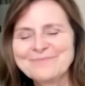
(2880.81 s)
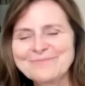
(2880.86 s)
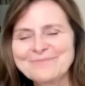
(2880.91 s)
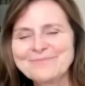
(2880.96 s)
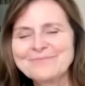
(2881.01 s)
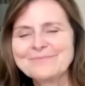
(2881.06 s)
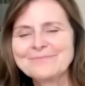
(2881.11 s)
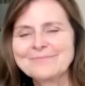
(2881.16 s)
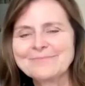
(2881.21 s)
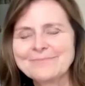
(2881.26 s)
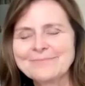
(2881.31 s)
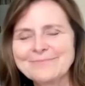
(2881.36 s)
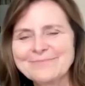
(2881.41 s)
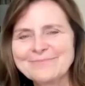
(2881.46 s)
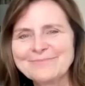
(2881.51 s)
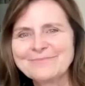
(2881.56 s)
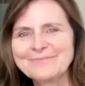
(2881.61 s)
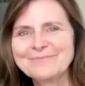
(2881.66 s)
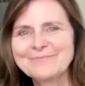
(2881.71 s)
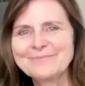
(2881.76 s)

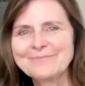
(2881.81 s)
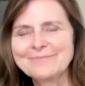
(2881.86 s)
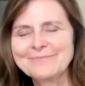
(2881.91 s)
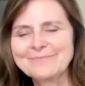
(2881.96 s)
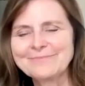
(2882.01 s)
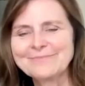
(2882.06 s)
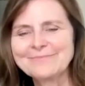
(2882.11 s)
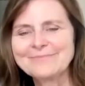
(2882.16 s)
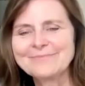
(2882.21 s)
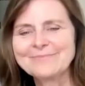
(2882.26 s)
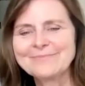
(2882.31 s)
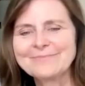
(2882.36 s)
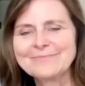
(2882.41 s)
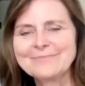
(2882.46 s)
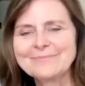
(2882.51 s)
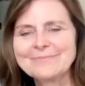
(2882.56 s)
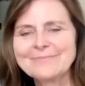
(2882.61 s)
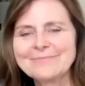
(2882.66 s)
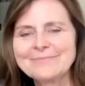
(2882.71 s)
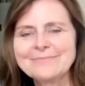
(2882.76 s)

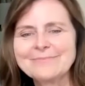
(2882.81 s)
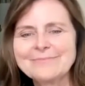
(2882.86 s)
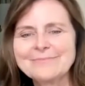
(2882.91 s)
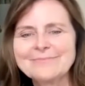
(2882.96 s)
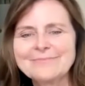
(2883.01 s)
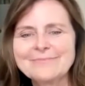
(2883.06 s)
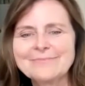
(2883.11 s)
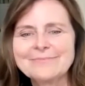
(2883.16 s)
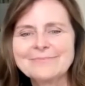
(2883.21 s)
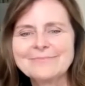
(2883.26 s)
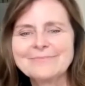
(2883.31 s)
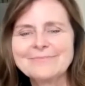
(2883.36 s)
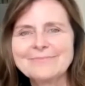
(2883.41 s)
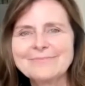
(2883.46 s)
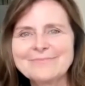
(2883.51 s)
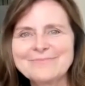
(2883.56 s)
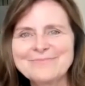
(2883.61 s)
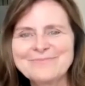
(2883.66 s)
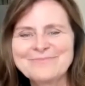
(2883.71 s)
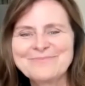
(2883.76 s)

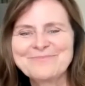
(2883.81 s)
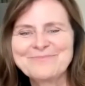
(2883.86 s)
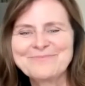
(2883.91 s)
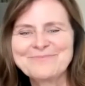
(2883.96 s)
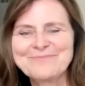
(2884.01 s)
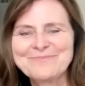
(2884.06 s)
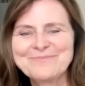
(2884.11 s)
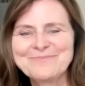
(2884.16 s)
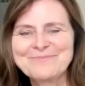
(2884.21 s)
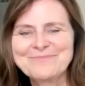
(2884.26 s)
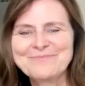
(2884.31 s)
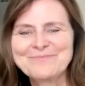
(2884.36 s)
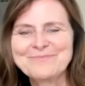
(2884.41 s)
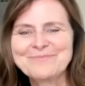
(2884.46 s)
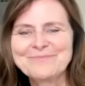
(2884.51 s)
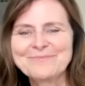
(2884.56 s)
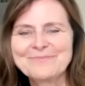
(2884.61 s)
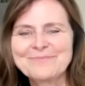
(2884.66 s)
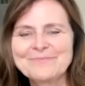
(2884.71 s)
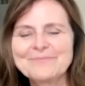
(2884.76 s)

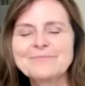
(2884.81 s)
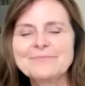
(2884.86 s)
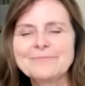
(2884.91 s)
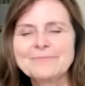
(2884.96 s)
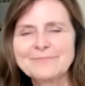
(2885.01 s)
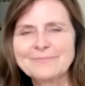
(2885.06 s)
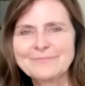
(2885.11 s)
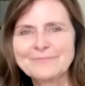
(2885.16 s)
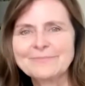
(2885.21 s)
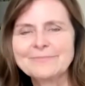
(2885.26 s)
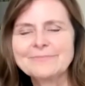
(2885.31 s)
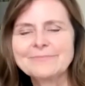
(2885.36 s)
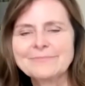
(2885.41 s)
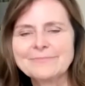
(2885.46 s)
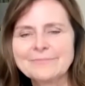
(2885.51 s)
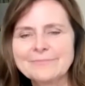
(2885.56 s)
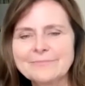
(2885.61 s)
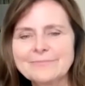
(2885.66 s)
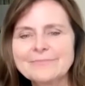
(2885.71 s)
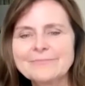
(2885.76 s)

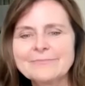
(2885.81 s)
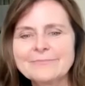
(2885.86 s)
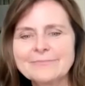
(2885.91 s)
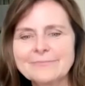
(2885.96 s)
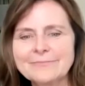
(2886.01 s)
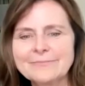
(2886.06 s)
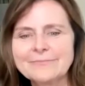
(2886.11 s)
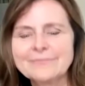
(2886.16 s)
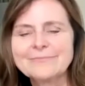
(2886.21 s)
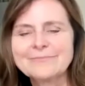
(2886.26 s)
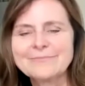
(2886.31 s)
No words are spoken by the person on screen.